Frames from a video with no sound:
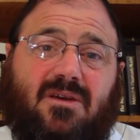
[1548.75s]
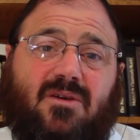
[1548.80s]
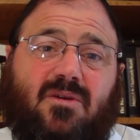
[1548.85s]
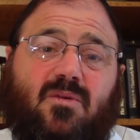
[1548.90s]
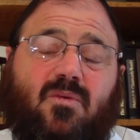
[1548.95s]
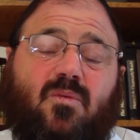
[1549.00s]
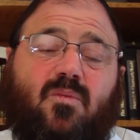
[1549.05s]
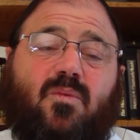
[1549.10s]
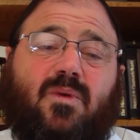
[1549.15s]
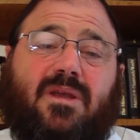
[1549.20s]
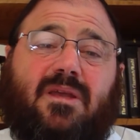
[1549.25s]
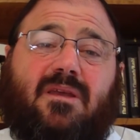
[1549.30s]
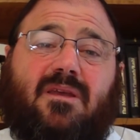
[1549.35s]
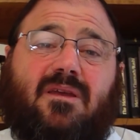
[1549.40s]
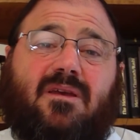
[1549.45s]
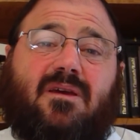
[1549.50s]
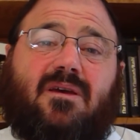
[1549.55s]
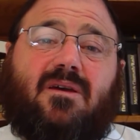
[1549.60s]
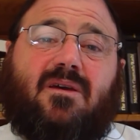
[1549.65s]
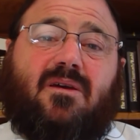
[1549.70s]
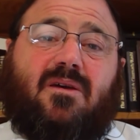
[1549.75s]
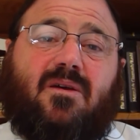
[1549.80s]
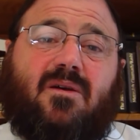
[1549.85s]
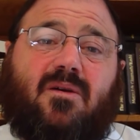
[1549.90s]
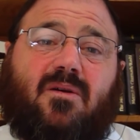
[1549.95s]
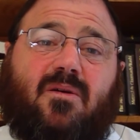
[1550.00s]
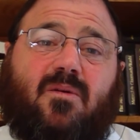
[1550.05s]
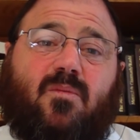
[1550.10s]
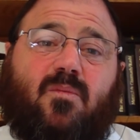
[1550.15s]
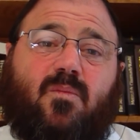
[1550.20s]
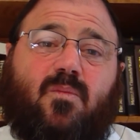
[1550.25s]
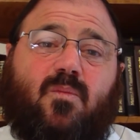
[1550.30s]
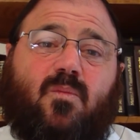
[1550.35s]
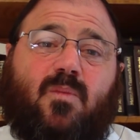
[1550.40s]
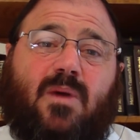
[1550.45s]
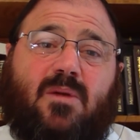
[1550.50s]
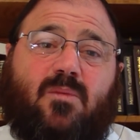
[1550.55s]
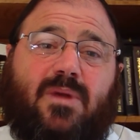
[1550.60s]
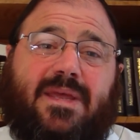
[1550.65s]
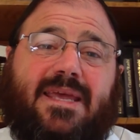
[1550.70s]

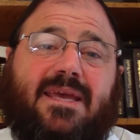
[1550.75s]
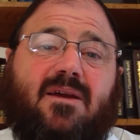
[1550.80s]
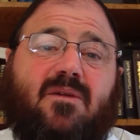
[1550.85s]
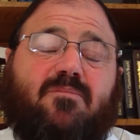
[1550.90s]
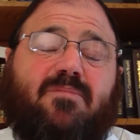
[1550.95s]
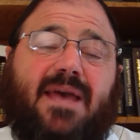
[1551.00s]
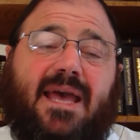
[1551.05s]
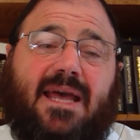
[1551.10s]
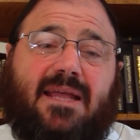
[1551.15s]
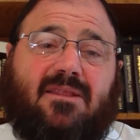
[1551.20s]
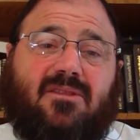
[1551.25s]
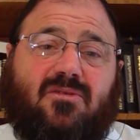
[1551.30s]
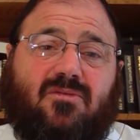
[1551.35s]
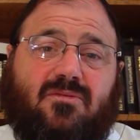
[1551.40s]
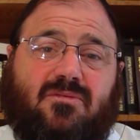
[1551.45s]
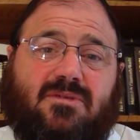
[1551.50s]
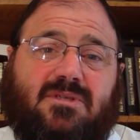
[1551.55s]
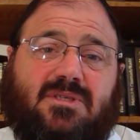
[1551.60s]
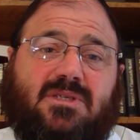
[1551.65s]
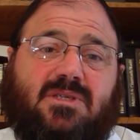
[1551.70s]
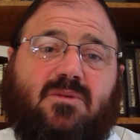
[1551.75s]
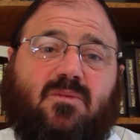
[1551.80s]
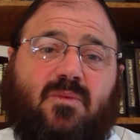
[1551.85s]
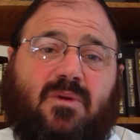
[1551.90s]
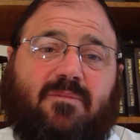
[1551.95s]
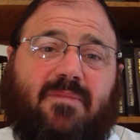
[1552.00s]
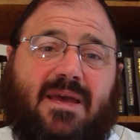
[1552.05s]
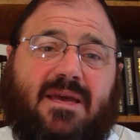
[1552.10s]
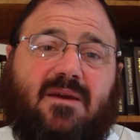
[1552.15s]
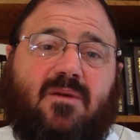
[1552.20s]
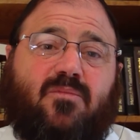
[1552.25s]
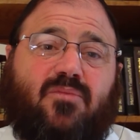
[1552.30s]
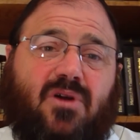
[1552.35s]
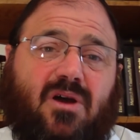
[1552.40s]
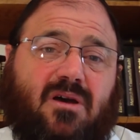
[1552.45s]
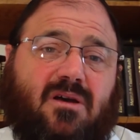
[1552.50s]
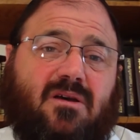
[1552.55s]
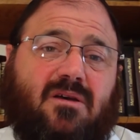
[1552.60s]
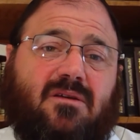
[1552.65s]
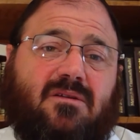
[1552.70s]
when we hear bad news, we make a
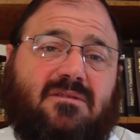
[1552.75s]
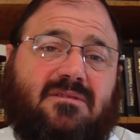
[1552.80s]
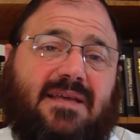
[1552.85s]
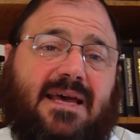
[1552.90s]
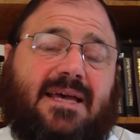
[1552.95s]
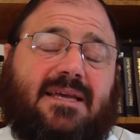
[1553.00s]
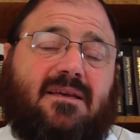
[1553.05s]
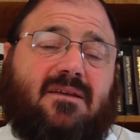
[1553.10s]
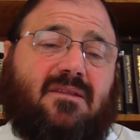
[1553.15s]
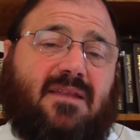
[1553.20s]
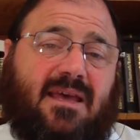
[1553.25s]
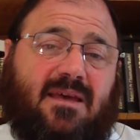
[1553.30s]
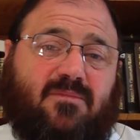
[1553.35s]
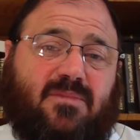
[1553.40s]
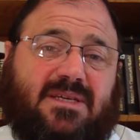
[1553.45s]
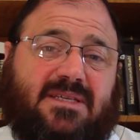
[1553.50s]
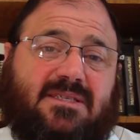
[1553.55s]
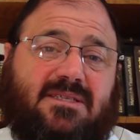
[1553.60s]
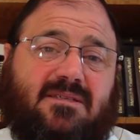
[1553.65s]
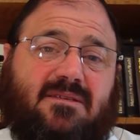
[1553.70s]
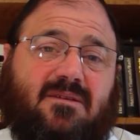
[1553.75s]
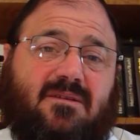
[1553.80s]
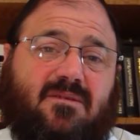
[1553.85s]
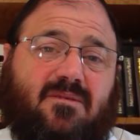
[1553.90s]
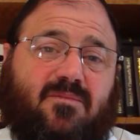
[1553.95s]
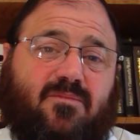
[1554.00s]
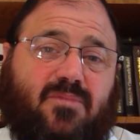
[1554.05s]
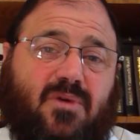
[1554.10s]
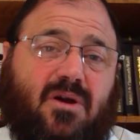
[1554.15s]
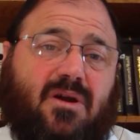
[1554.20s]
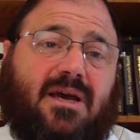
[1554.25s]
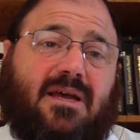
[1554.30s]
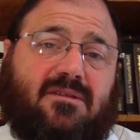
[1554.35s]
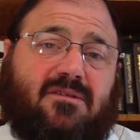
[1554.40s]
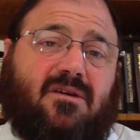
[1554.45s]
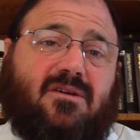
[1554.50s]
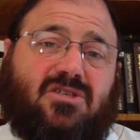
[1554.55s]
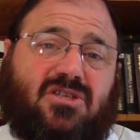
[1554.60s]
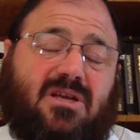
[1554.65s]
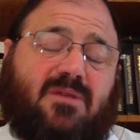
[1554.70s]
bracha, Dayan Emes. Baruch Atah
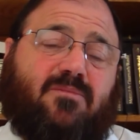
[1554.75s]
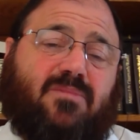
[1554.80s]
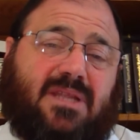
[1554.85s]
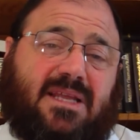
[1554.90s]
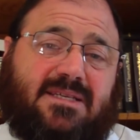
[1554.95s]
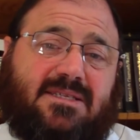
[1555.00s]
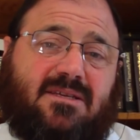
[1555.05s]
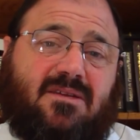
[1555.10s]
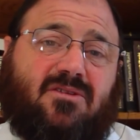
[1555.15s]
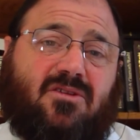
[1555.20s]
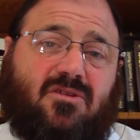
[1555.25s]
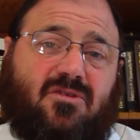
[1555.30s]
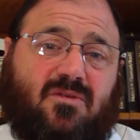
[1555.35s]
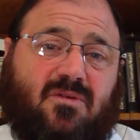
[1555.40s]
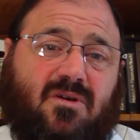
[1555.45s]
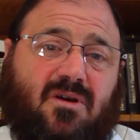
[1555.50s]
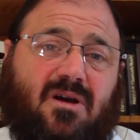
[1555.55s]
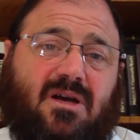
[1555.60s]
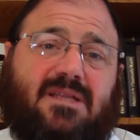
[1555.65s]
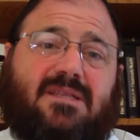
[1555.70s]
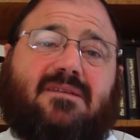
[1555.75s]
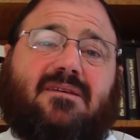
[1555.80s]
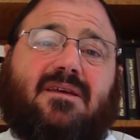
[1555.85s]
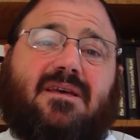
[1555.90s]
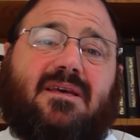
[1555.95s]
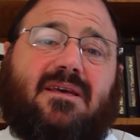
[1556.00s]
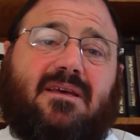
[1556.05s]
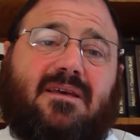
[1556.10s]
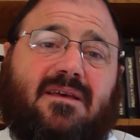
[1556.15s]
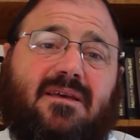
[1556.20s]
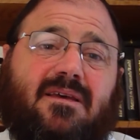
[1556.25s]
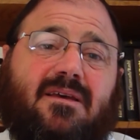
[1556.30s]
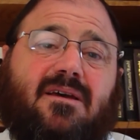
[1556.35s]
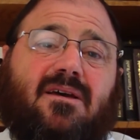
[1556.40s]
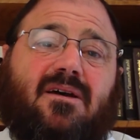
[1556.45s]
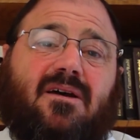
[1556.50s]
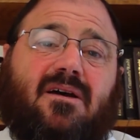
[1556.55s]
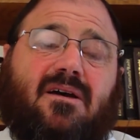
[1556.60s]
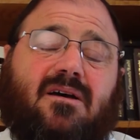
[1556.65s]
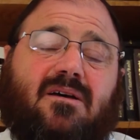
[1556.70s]
Hashem, blessed are you, God.
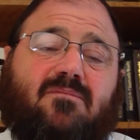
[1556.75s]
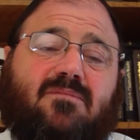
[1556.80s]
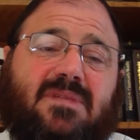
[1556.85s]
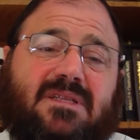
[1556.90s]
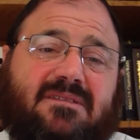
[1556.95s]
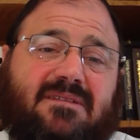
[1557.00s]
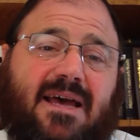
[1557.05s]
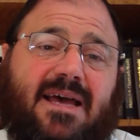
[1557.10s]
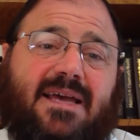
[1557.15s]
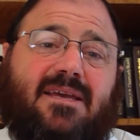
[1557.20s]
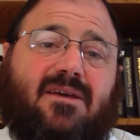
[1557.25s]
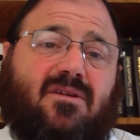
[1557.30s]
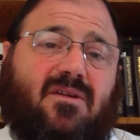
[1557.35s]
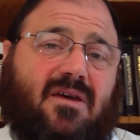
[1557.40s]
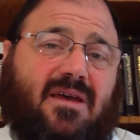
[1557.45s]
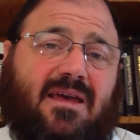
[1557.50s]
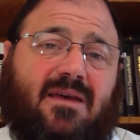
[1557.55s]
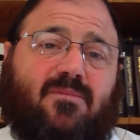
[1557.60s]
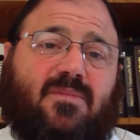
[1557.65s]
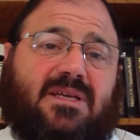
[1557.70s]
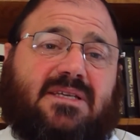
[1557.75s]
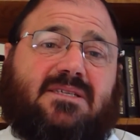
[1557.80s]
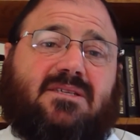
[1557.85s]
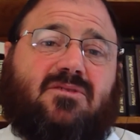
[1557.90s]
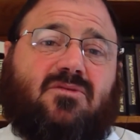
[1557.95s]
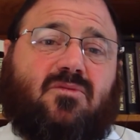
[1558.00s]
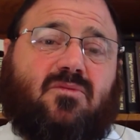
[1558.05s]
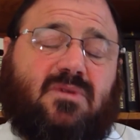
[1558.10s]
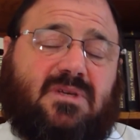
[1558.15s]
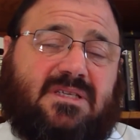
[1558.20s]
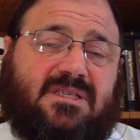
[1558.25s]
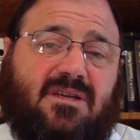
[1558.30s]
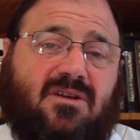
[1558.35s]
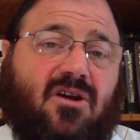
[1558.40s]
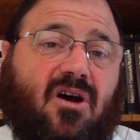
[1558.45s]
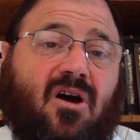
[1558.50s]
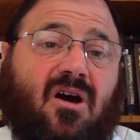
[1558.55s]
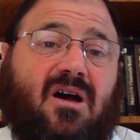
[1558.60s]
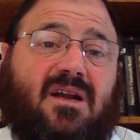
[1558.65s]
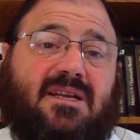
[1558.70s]
Dayan Emes, who is an
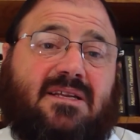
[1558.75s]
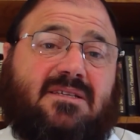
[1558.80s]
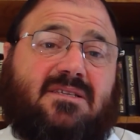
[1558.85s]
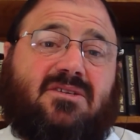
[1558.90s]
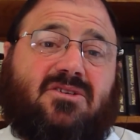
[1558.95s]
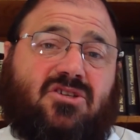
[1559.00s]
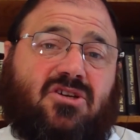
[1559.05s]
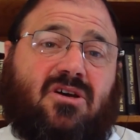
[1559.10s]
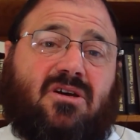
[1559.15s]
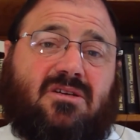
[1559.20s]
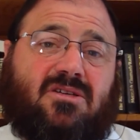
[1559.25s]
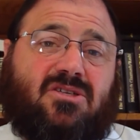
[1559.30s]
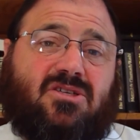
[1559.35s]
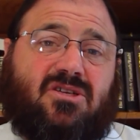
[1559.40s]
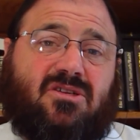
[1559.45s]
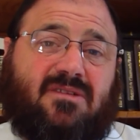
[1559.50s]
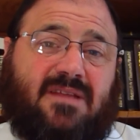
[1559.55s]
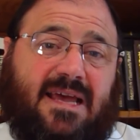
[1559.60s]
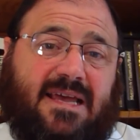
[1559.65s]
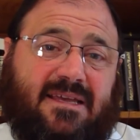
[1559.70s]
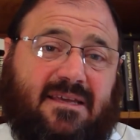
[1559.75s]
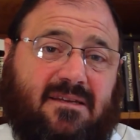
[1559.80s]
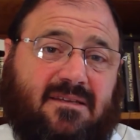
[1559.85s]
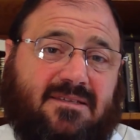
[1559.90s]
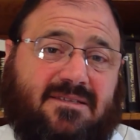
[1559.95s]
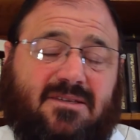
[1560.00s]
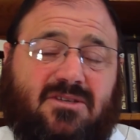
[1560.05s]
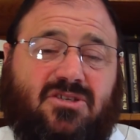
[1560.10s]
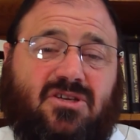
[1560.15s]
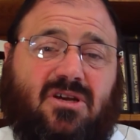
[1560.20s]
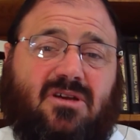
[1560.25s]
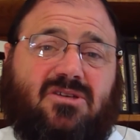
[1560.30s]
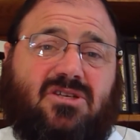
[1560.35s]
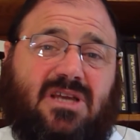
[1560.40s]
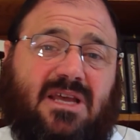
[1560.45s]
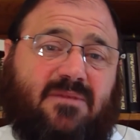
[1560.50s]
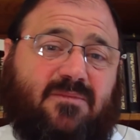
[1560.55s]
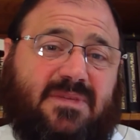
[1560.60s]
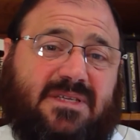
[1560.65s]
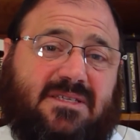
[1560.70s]
honest judge. Dayan is a judge,
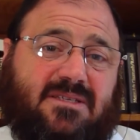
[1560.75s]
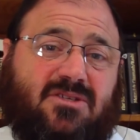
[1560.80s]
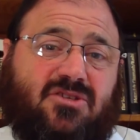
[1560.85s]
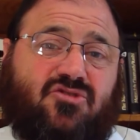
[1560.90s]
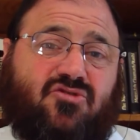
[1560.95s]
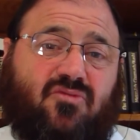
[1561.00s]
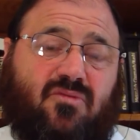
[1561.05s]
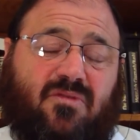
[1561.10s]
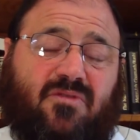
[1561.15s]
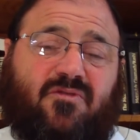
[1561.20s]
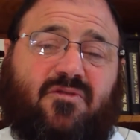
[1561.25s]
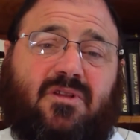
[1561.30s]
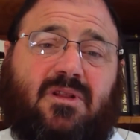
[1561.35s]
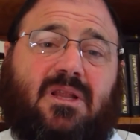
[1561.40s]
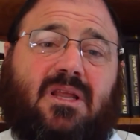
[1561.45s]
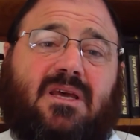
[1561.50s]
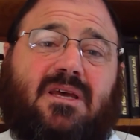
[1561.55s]
Emes is truthful.